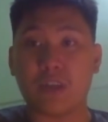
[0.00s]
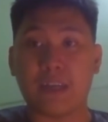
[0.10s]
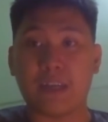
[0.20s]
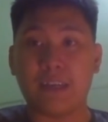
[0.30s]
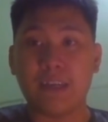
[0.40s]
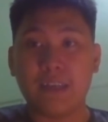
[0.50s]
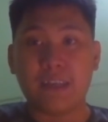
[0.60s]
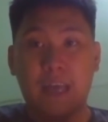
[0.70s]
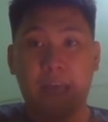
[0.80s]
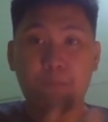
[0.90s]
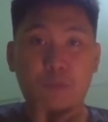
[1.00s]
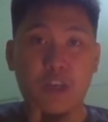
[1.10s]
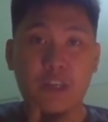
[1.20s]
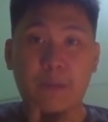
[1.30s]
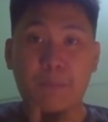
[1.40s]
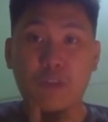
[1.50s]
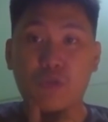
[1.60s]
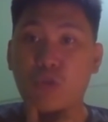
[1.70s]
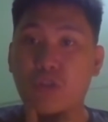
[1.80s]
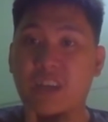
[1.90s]
I'm talking about
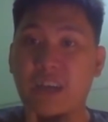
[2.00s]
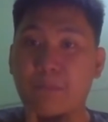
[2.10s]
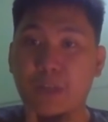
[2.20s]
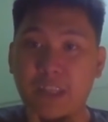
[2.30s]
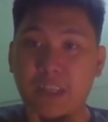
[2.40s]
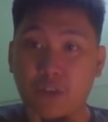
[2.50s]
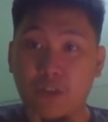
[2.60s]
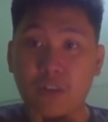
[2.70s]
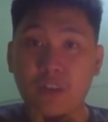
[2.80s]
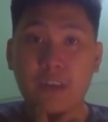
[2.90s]
Luke Gabrillo,